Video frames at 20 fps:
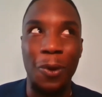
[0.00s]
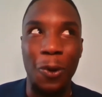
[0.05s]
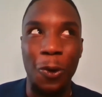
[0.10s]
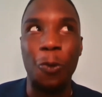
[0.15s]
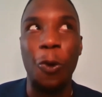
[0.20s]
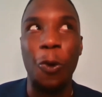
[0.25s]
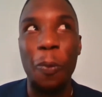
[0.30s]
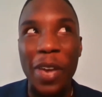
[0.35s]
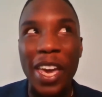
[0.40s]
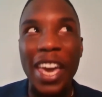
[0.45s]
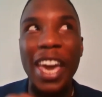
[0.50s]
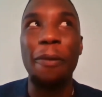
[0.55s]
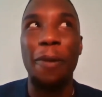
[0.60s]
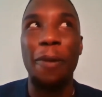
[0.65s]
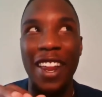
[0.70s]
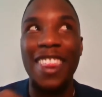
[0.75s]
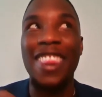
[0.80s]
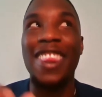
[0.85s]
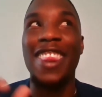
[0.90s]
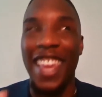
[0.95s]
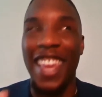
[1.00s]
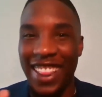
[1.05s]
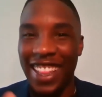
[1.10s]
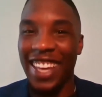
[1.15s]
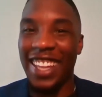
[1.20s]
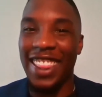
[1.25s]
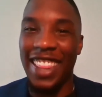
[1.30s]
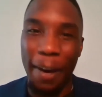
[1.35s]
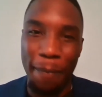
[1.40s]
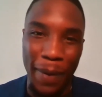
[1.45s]
able to think
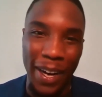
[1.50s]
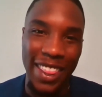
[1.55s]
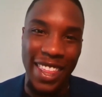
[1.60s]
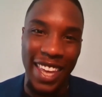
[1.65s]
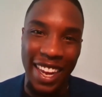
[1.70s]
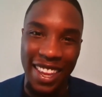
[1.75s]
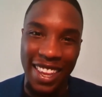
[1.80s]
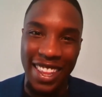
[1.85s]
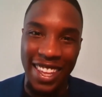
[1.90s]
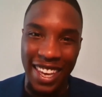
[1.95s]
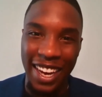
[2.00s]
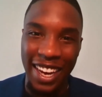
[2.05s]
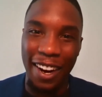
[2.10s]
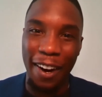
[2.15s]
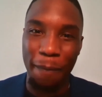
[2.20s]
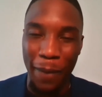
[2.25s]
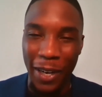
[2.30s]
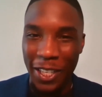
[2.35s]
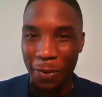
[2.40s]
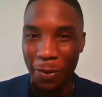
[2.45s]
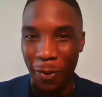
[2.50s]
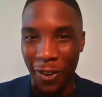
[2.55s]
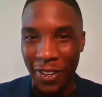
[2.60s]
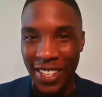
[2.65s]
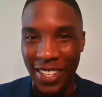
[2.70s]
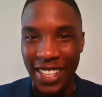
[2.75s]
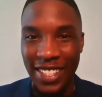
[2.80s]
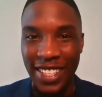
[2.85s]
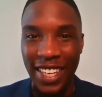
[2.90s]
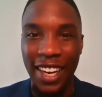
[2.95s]
like that by the end of the year in much more
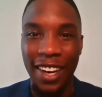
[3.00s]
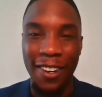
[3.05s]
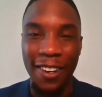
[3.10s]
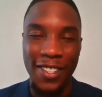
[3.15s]
detail.